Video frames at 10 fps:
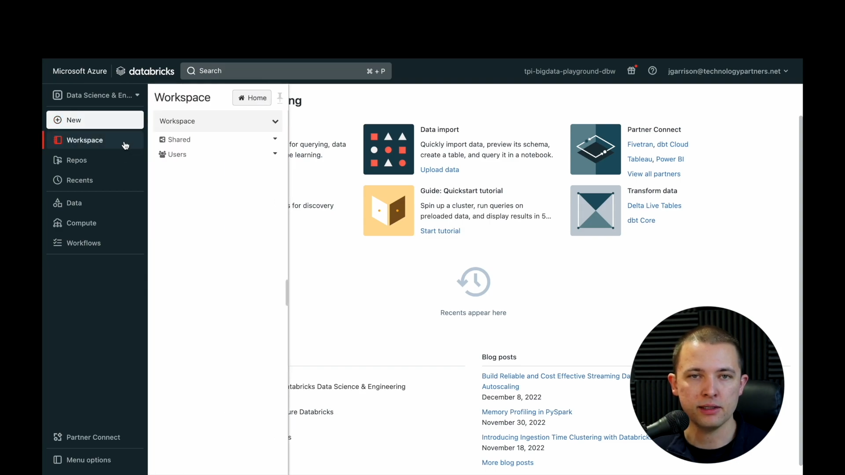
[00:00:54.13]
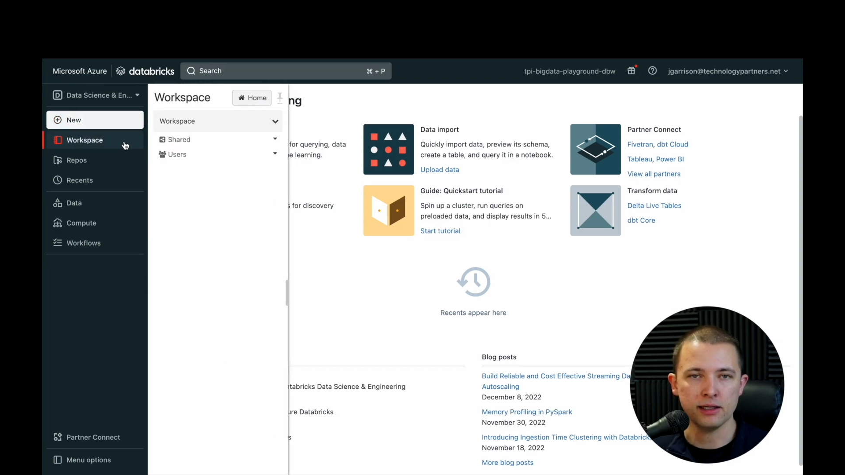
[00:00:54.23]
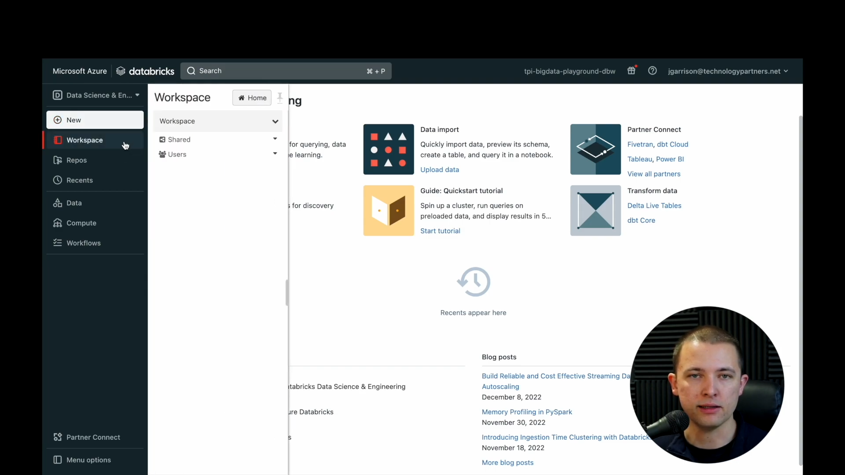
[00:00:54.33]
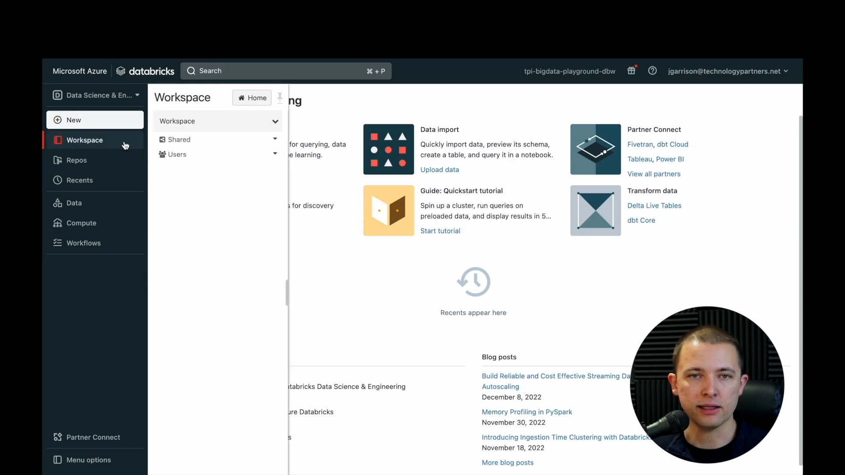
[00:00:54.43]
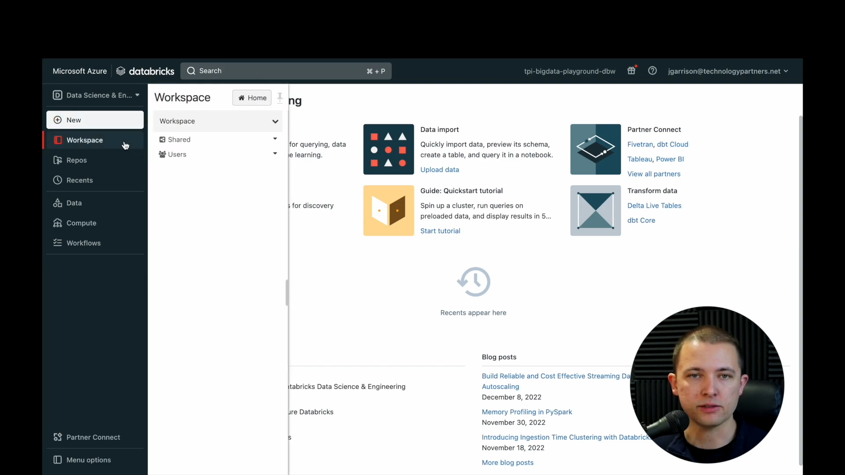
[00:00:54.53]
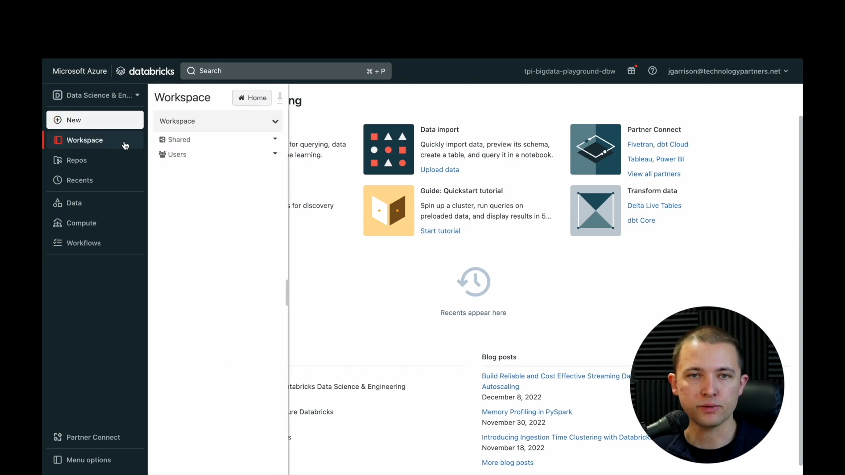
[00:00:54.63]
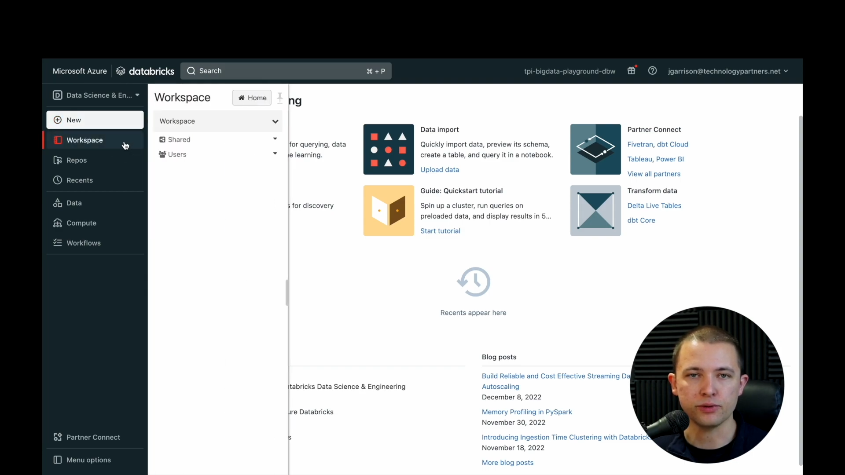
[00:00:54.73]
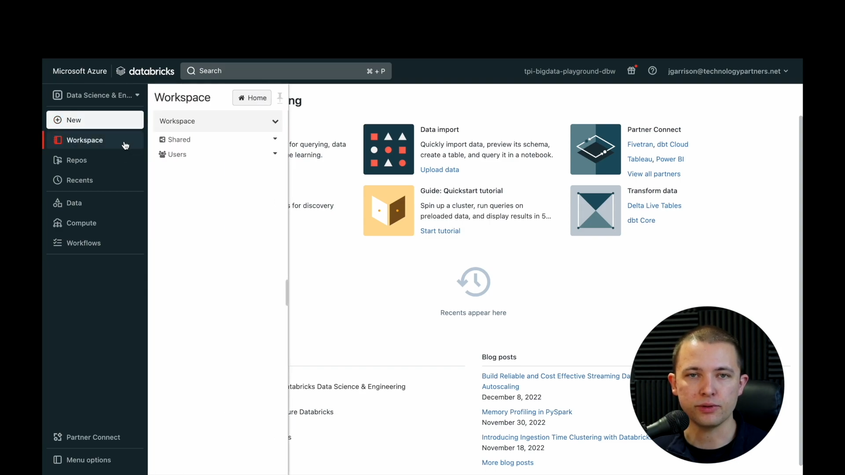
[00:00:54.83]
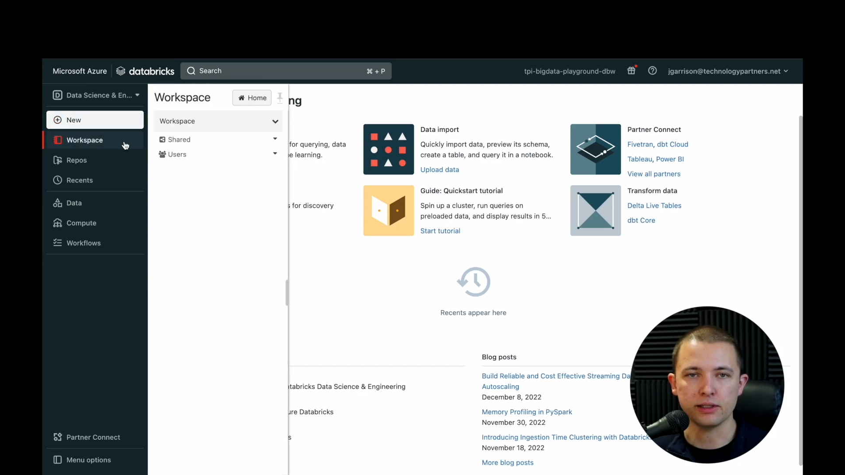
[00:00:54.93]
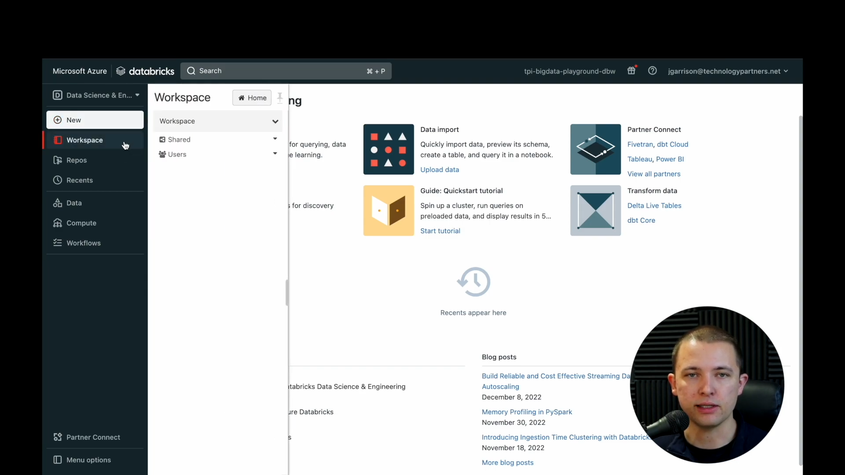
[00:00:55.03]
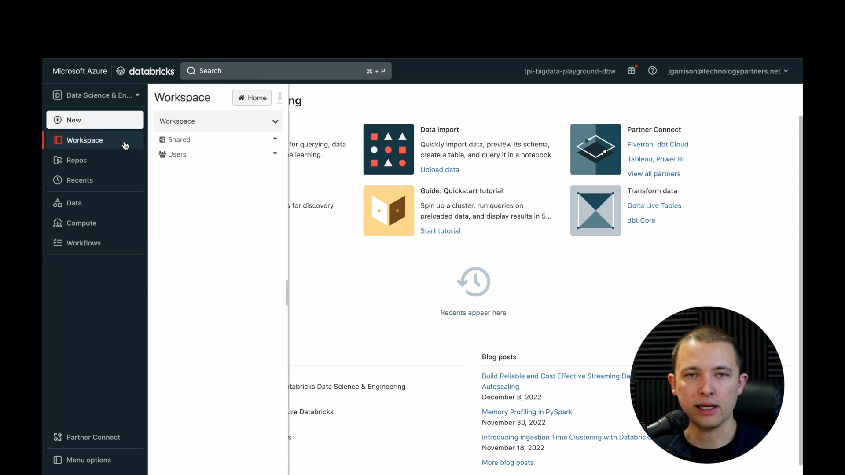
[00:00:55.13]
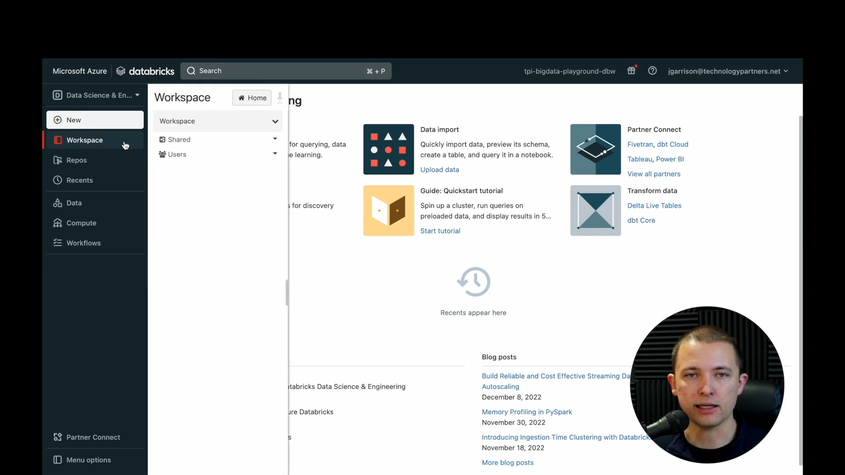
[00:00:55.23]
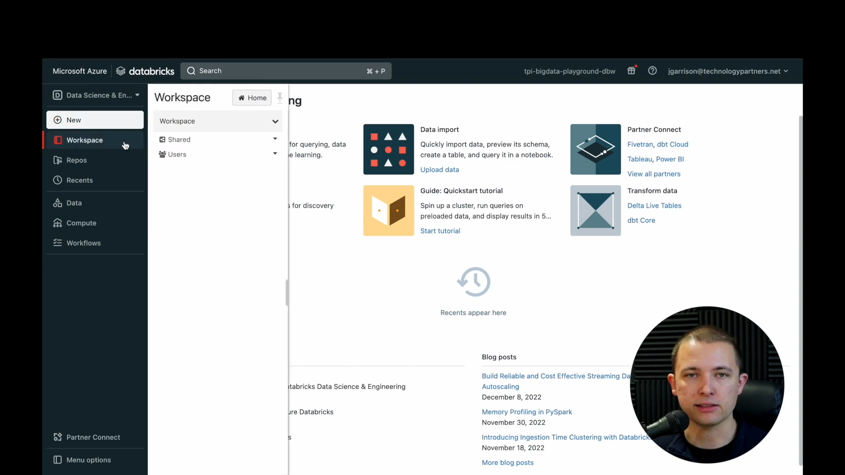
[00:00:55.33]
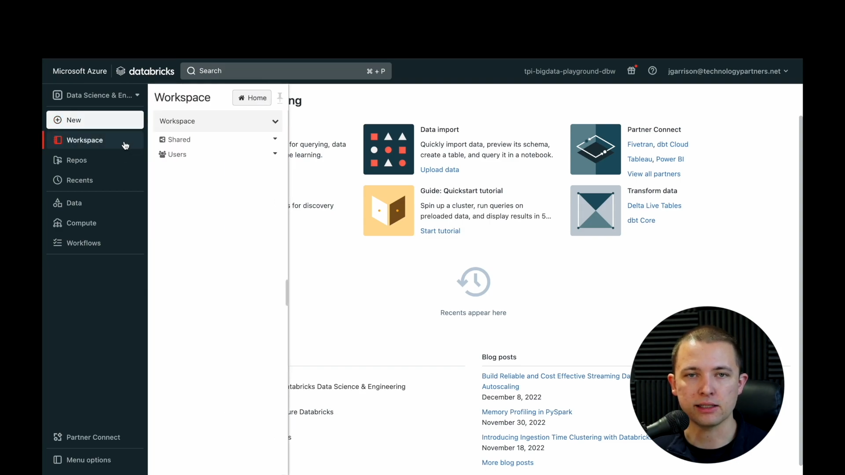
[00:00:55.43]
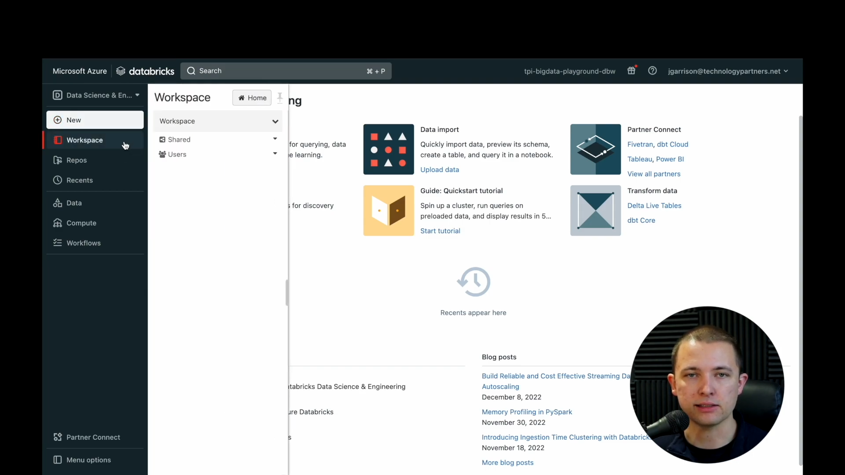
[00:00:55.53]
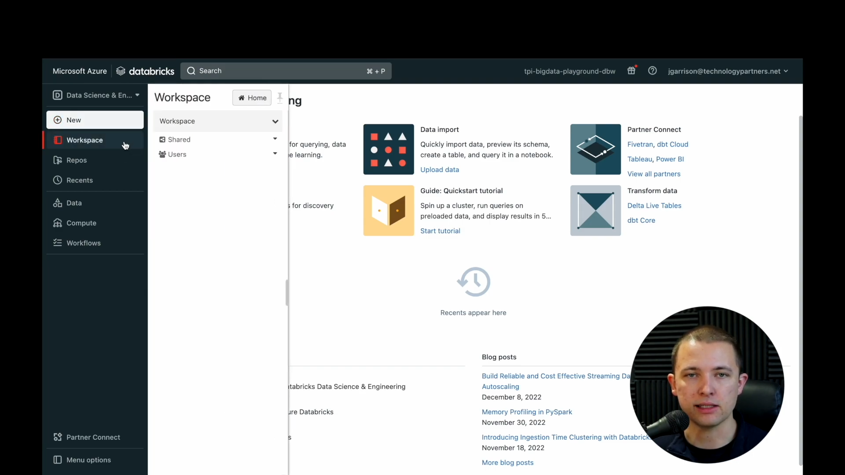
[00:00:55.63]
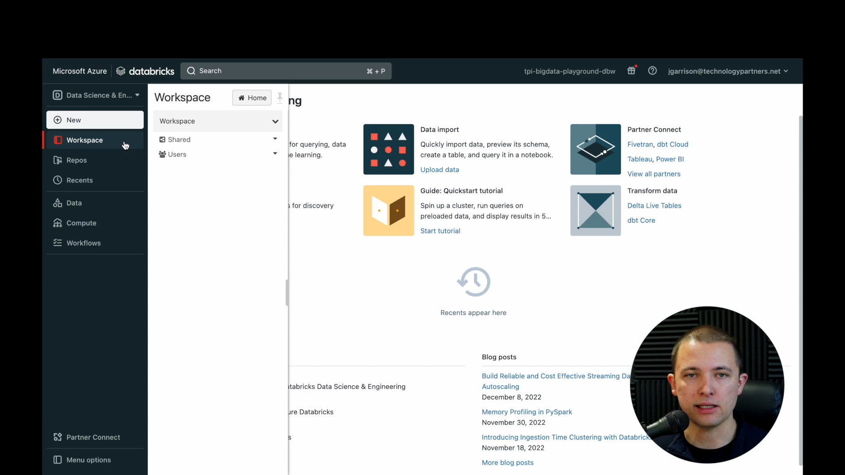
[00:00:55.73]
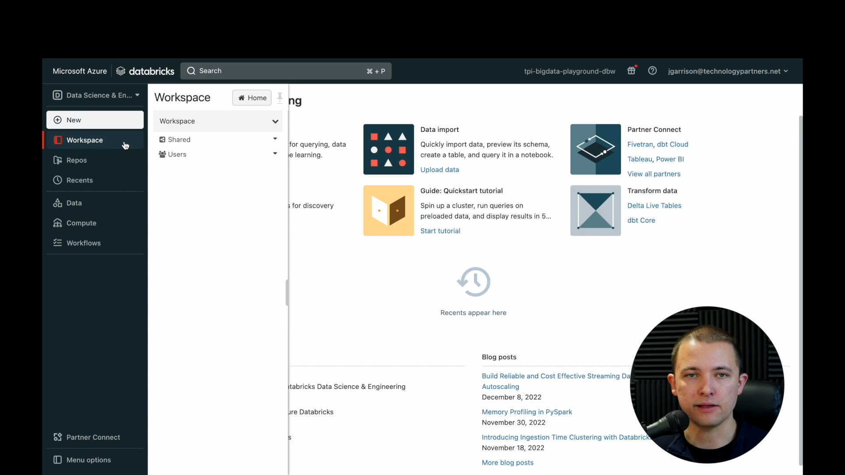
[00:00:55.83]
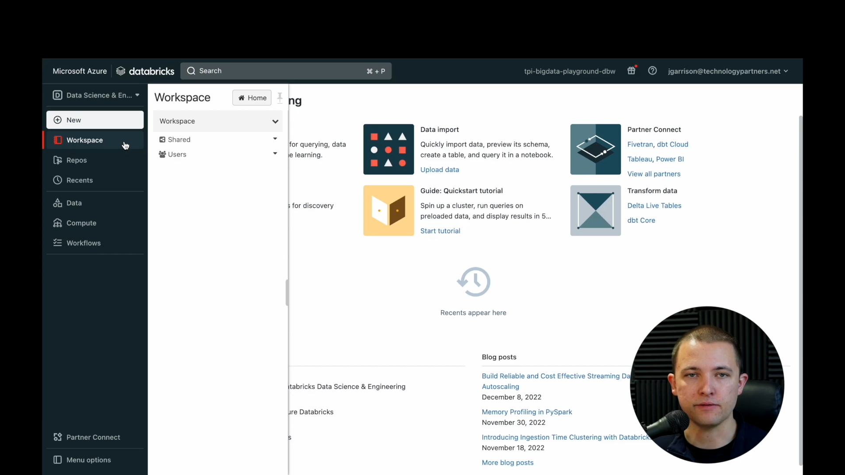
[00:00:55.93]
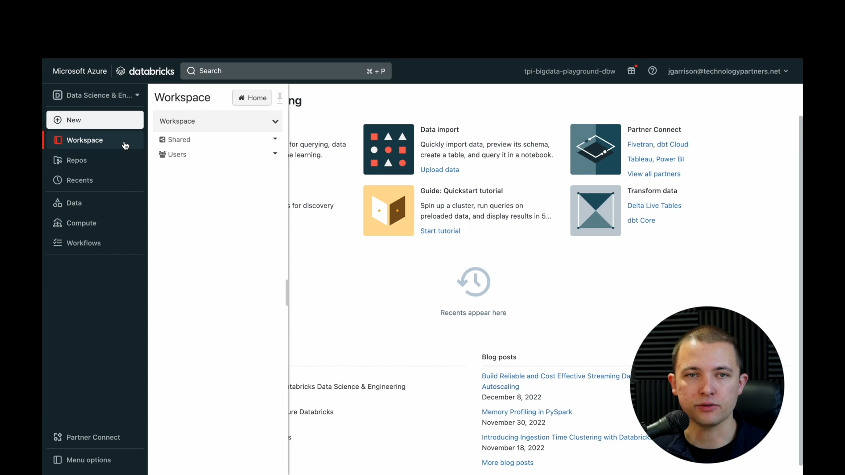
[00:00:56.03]
and that's where you can access
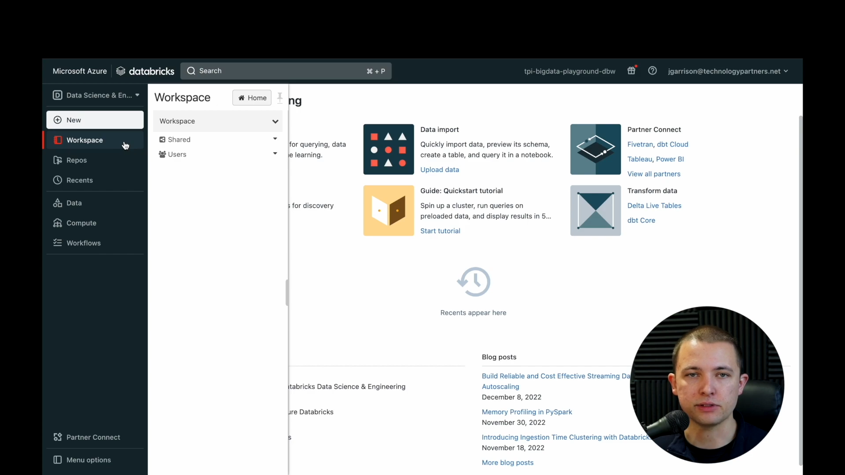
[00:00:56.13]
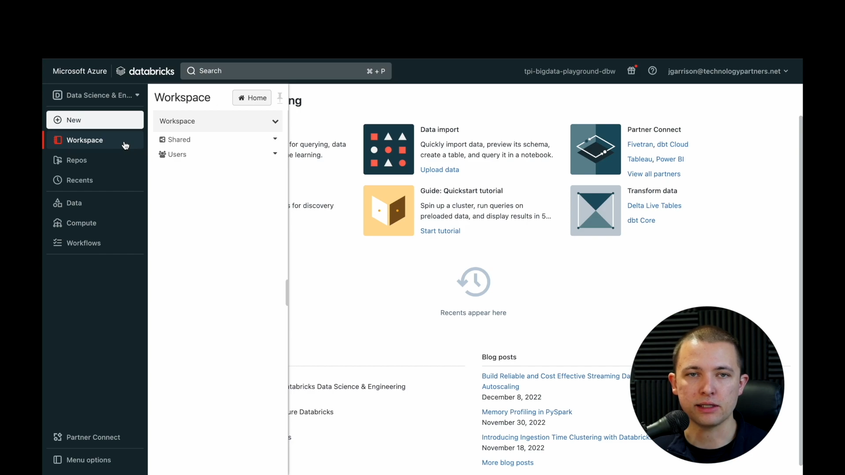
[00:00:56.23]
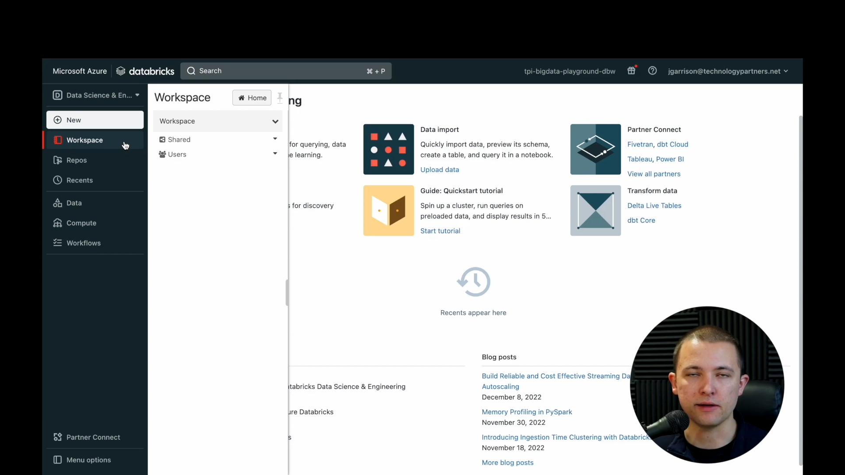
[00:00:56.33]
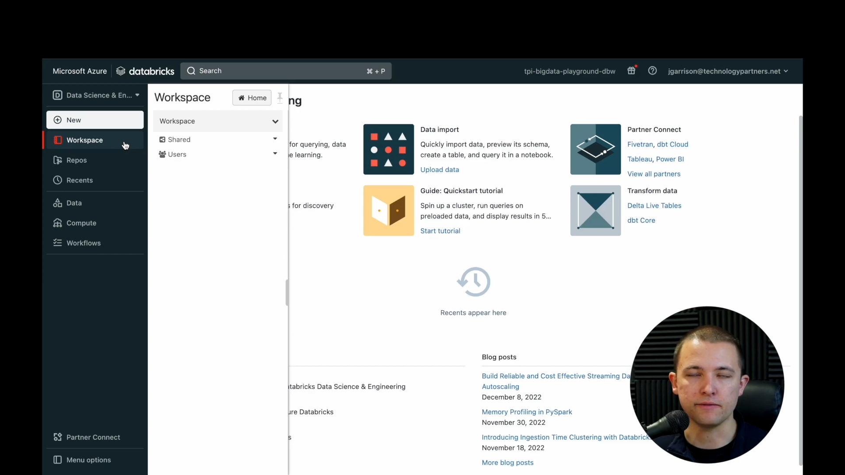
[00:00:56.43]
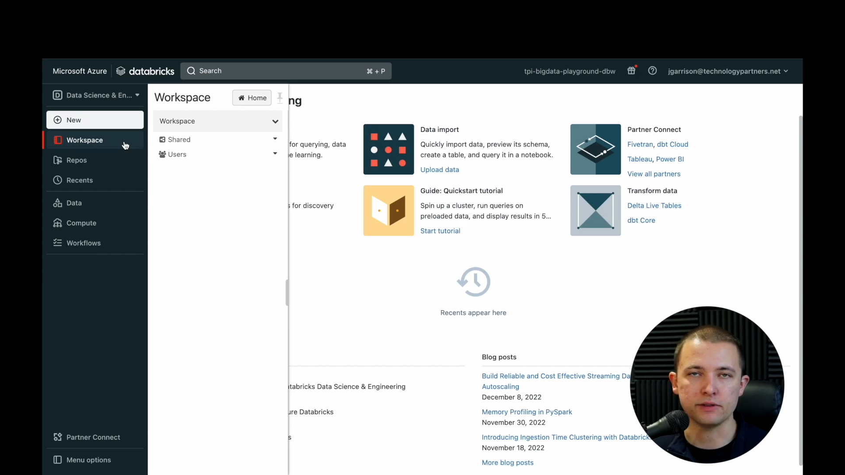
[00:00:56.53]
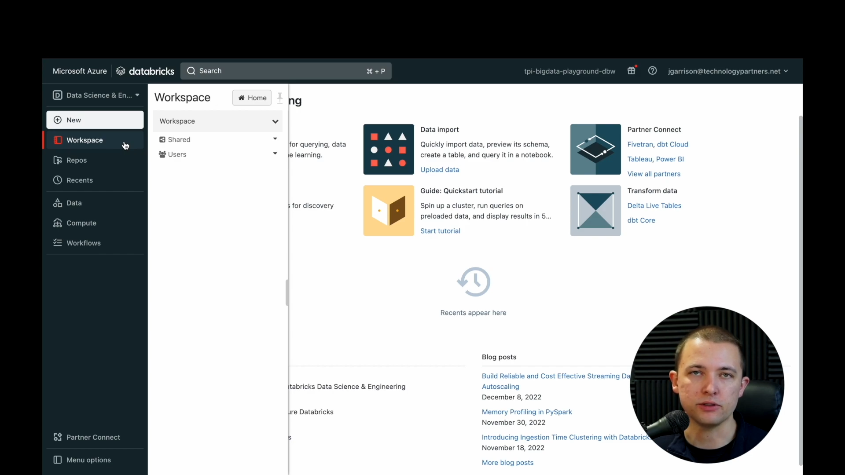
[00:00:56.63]
any of your saved